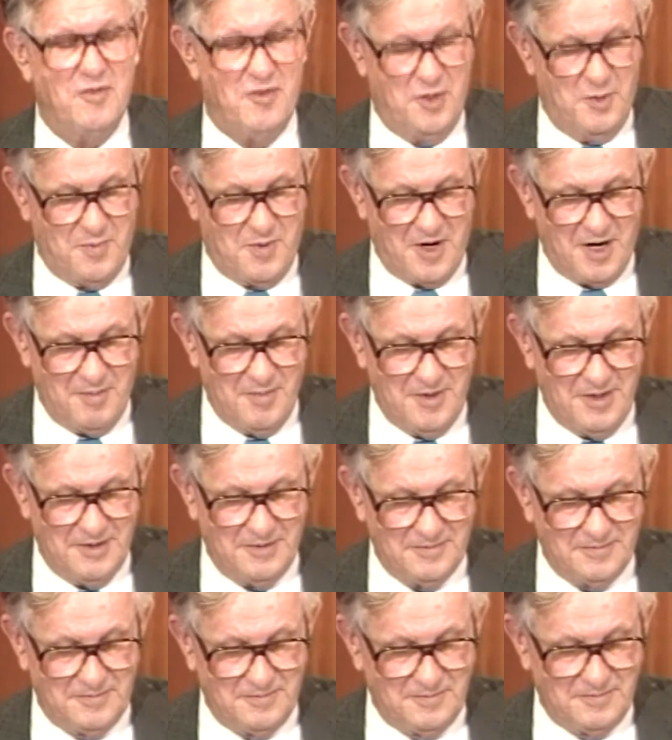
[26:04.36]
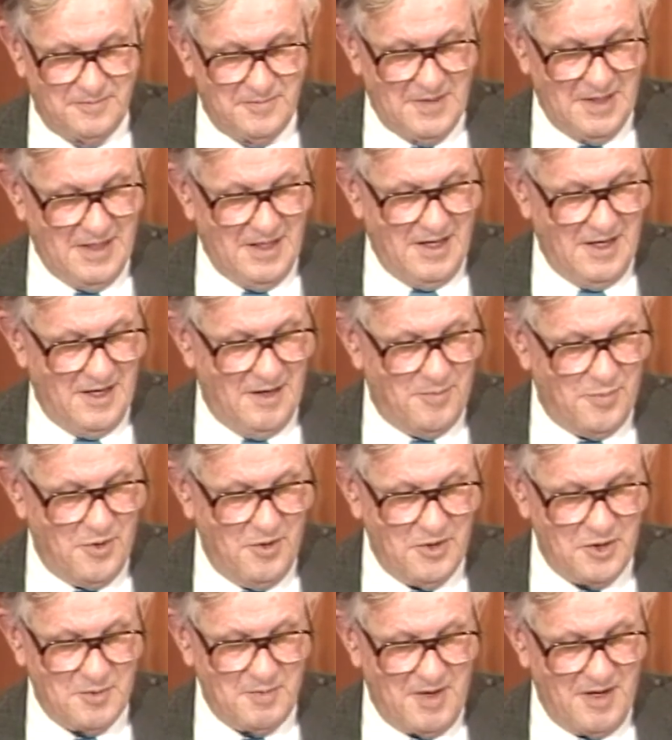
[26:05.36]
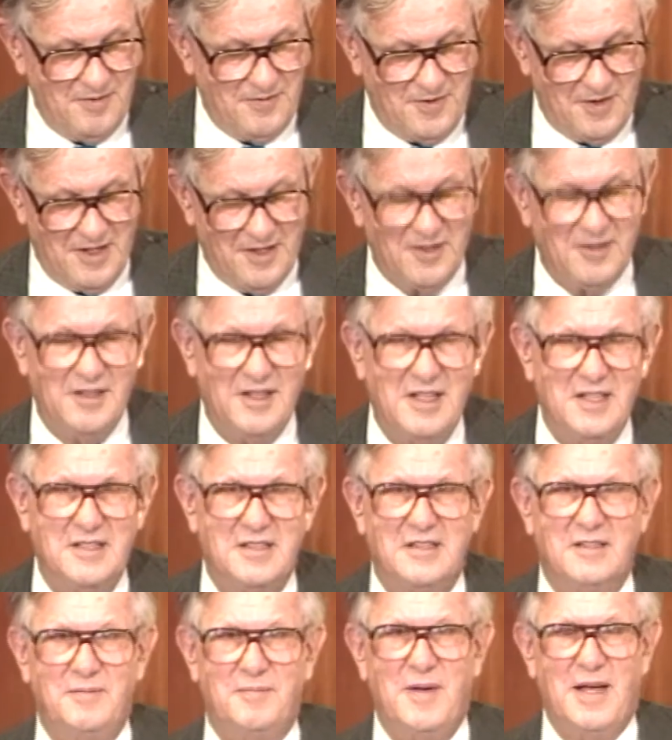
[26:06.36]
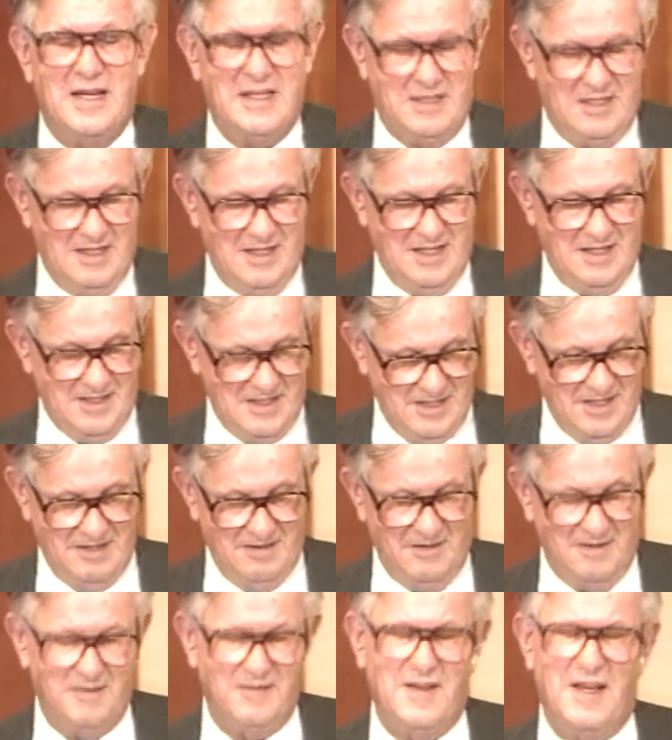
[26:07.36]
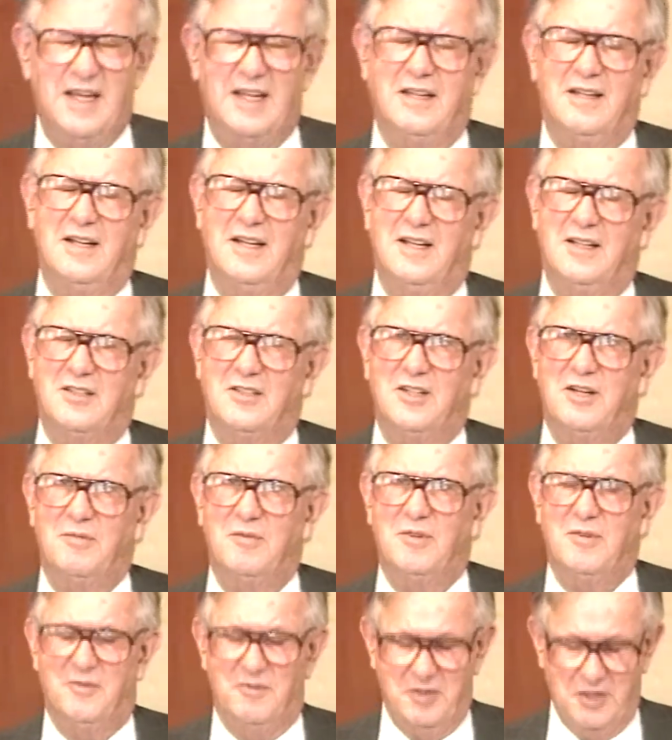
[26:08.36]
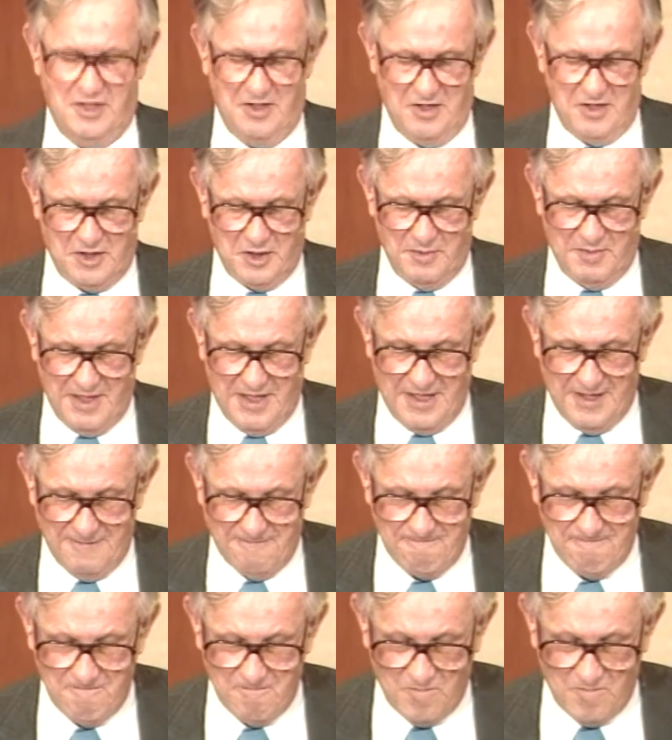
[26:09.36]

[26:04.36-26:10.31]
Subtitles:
of the department, approached my father in his capacity as dean of the faculty and chairman of the research committee